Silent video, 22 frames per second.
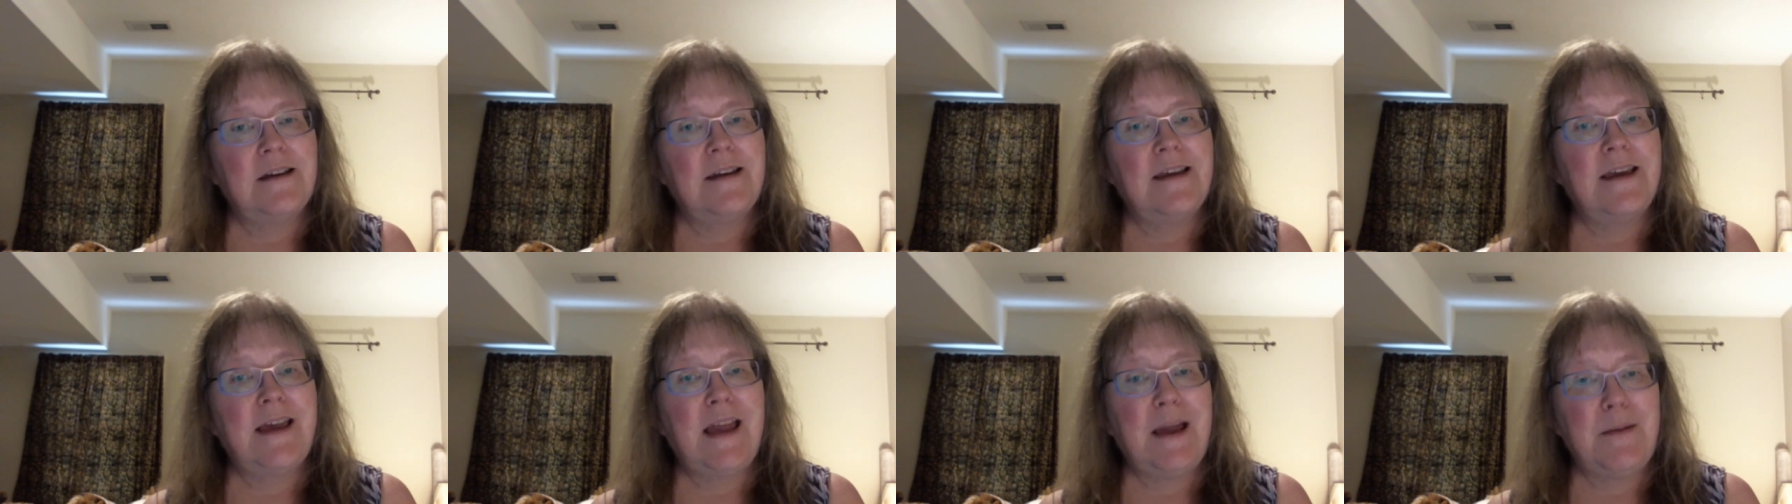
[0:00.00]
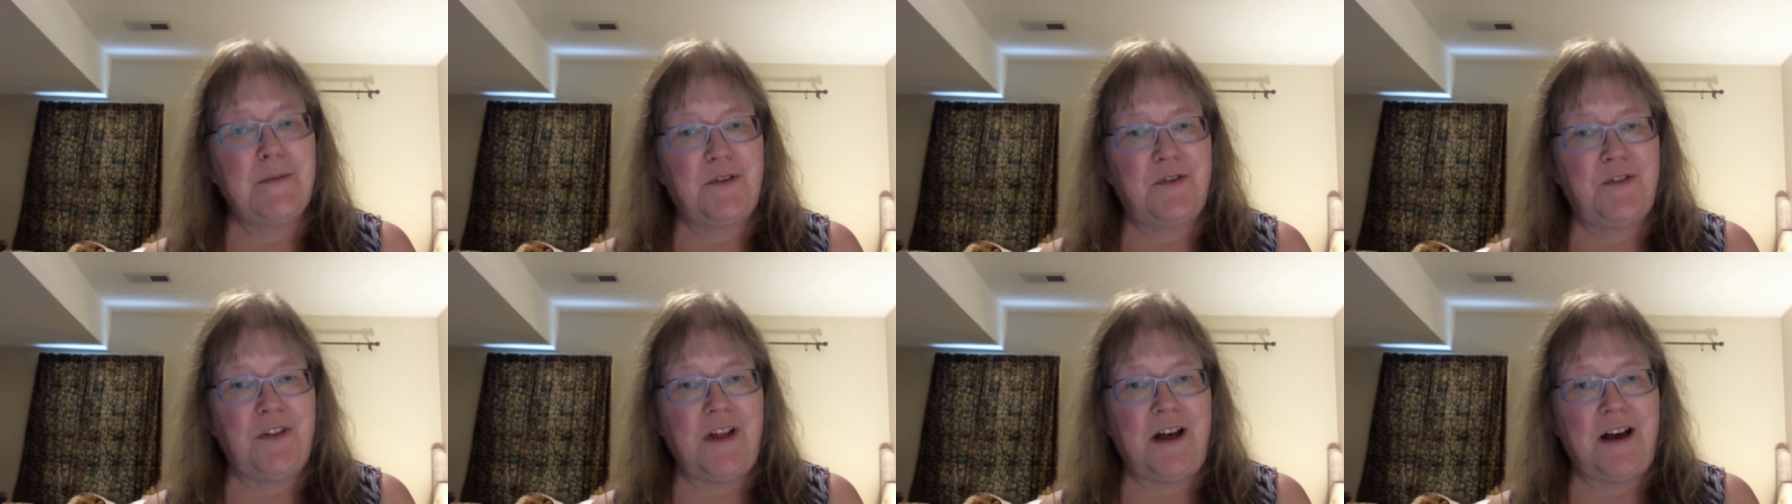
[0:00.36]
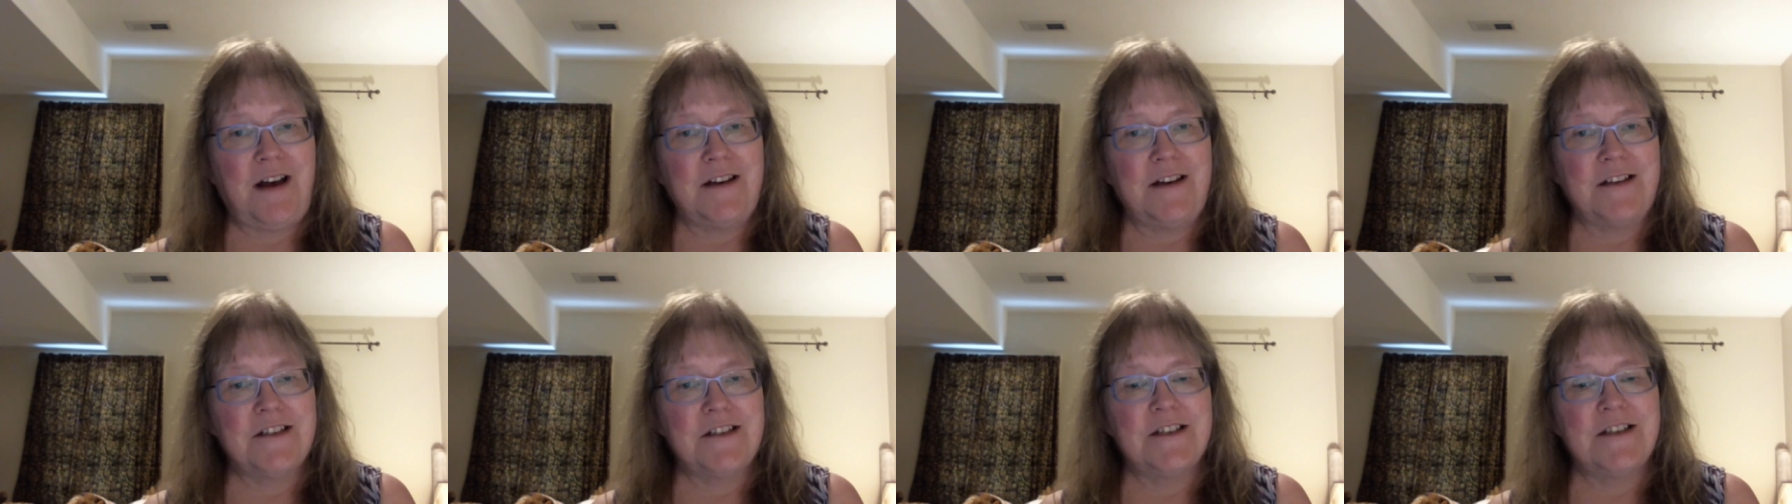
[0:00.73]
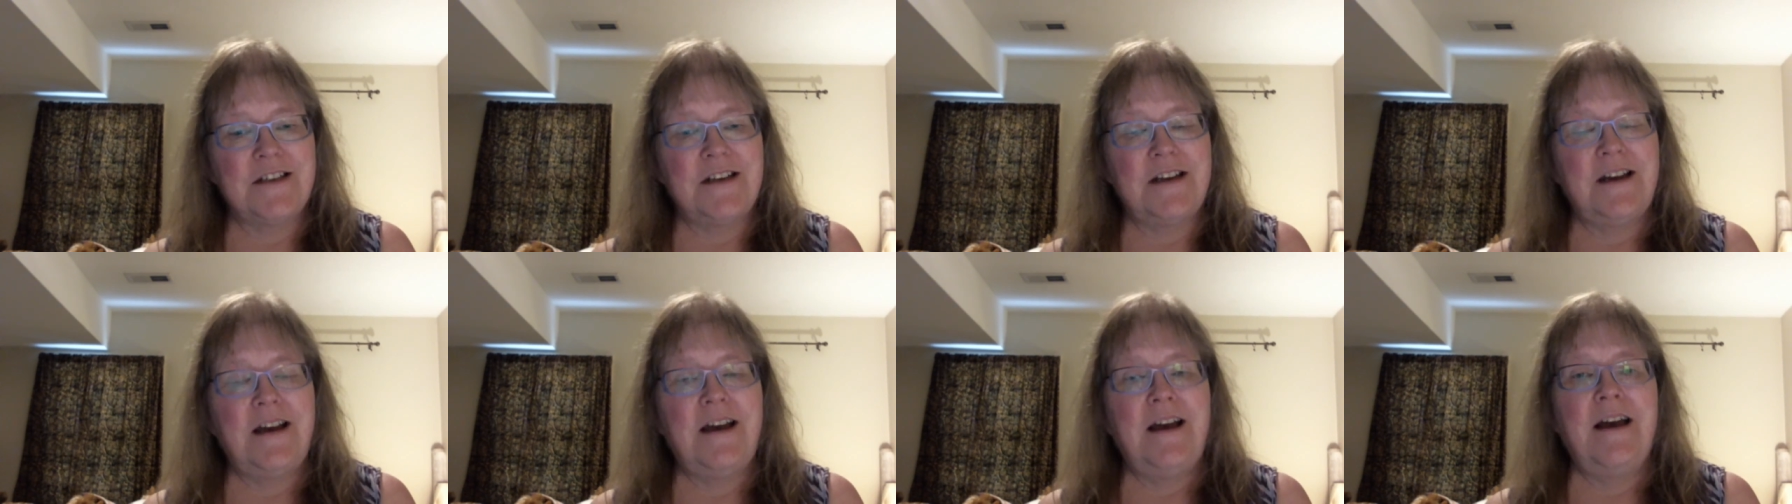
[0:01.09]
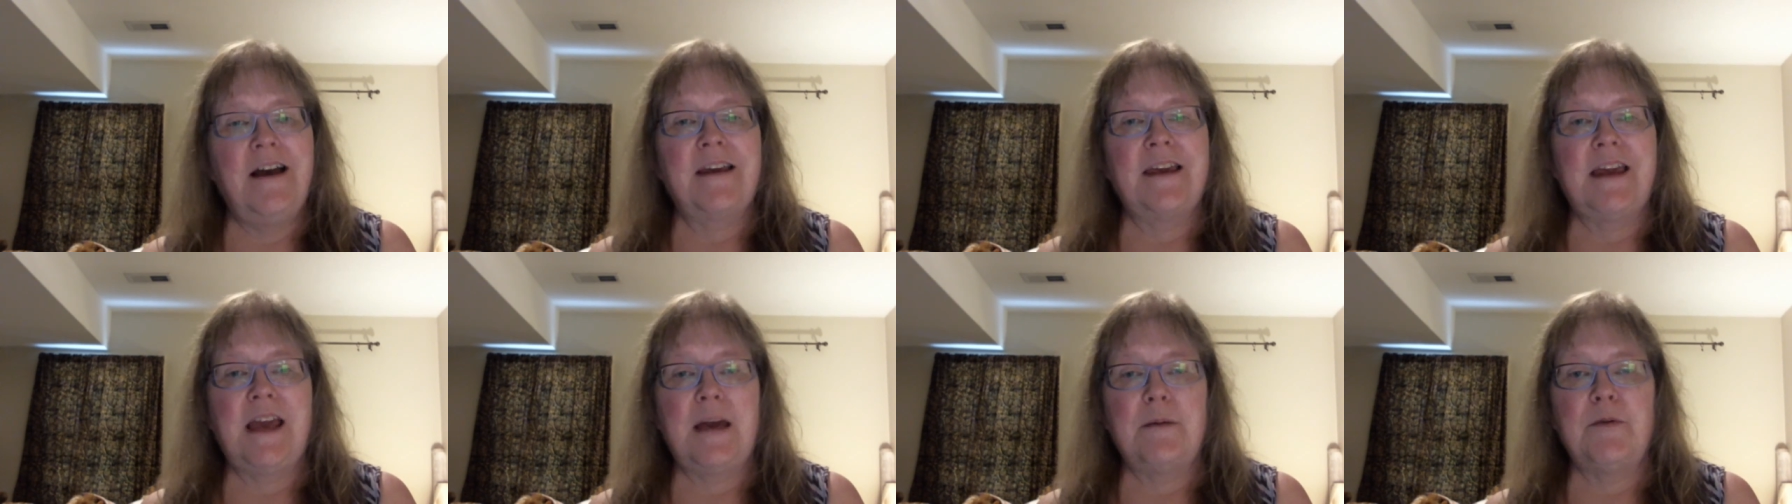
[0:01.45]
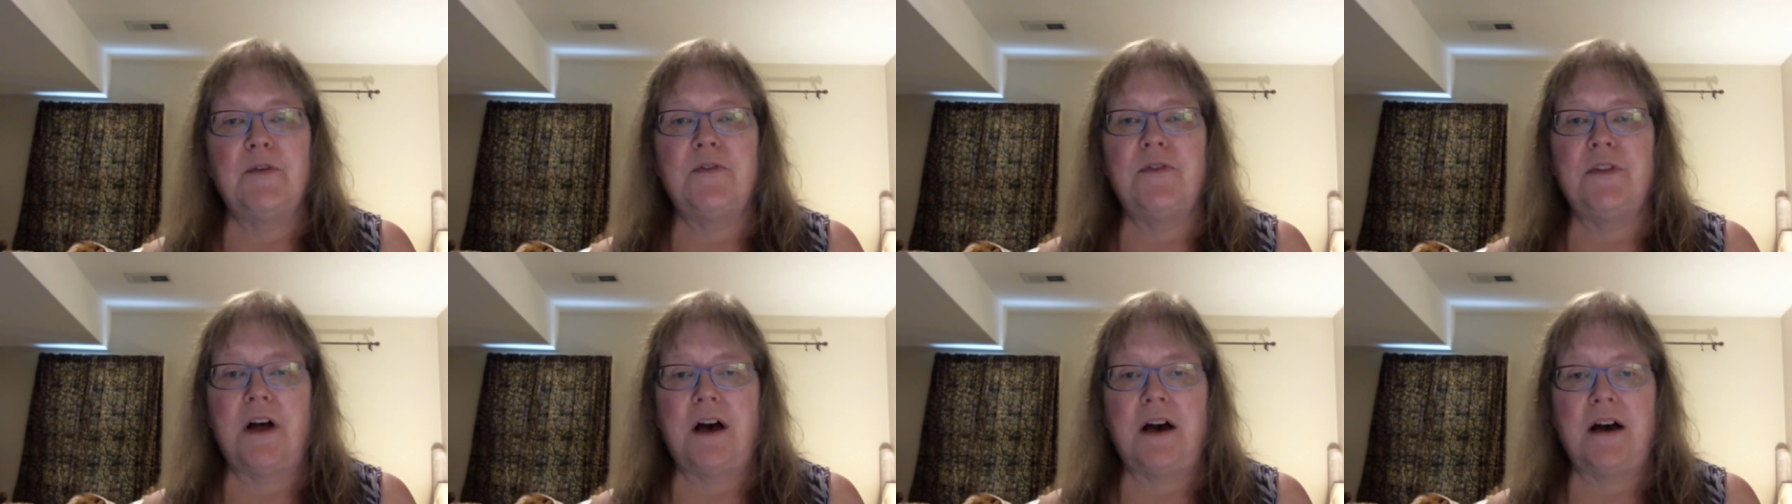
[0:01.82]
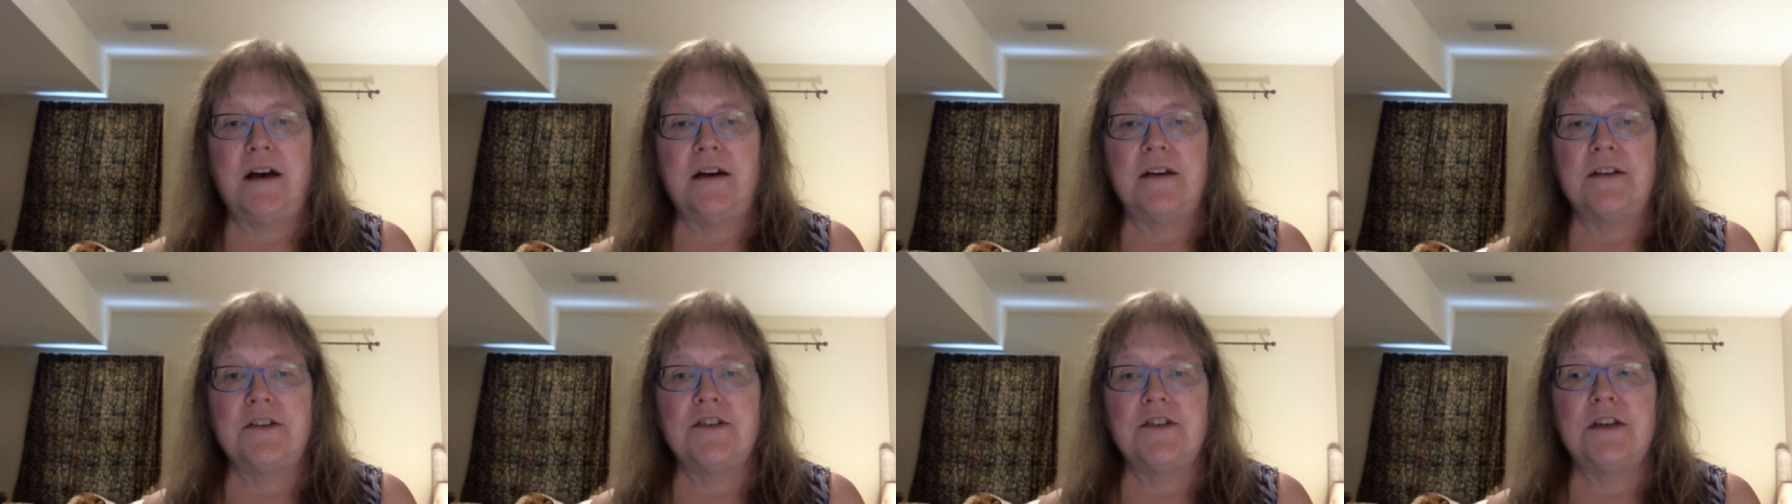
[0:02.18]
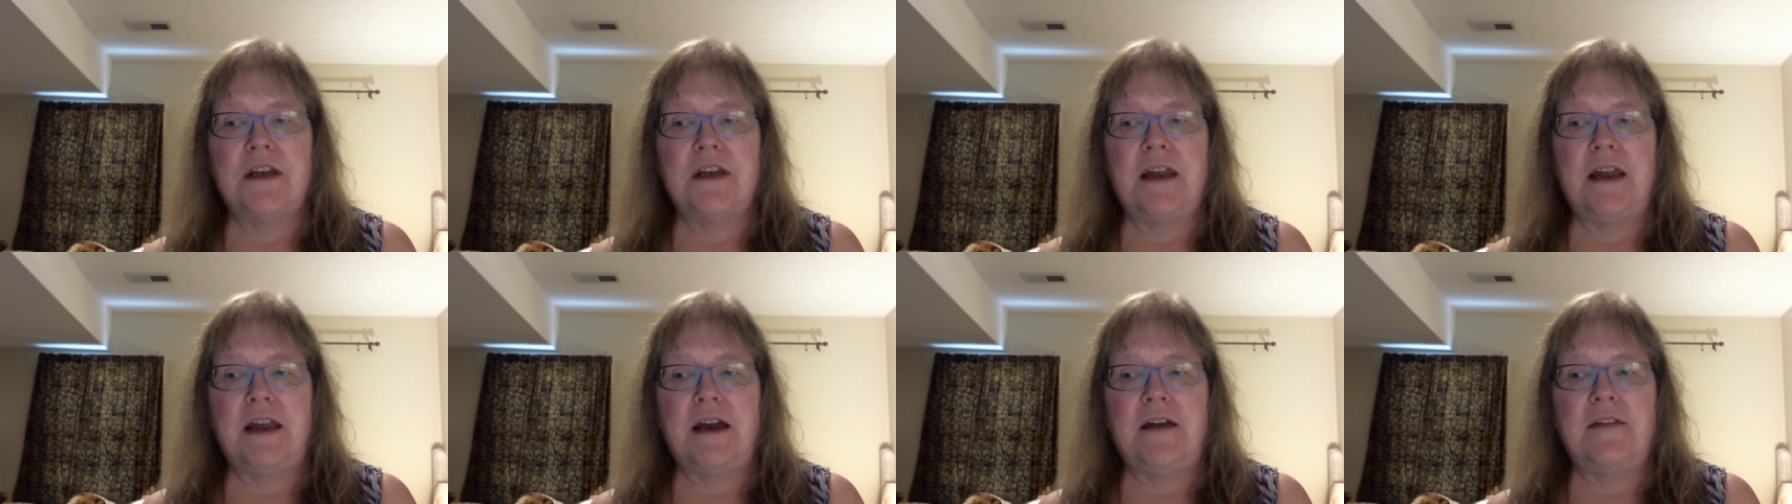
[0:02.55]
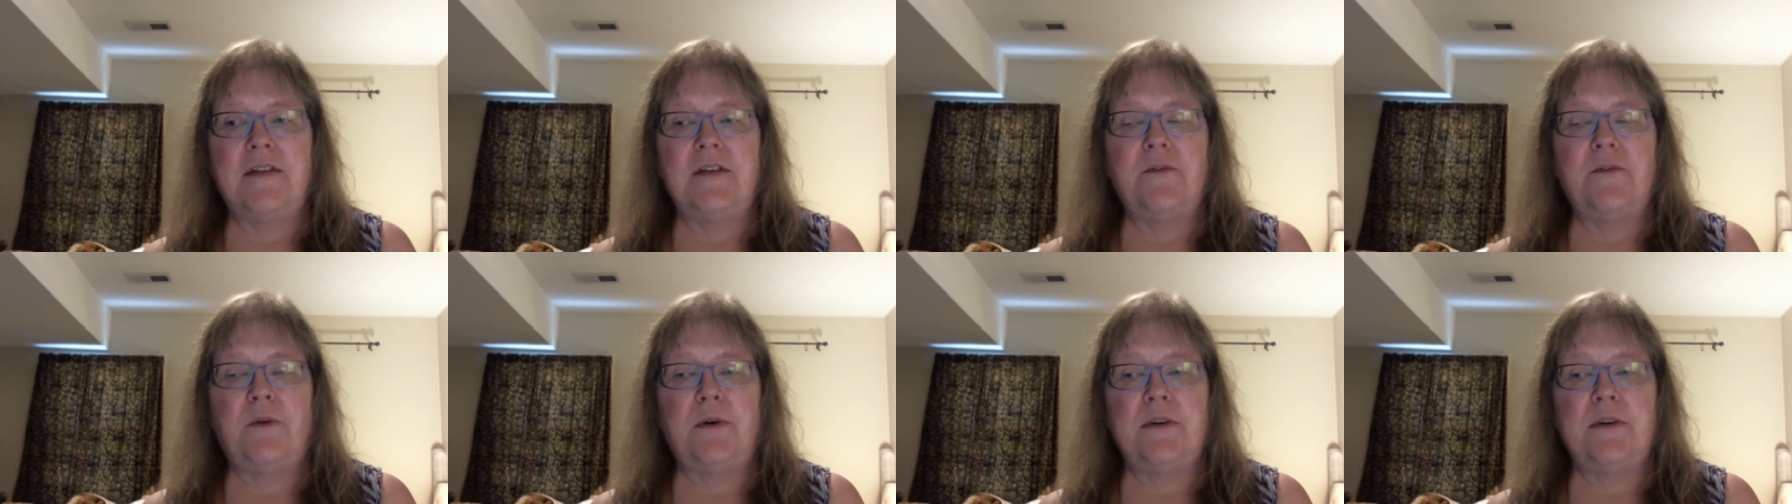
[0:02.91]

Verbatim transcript: camouflage. Camouflage and the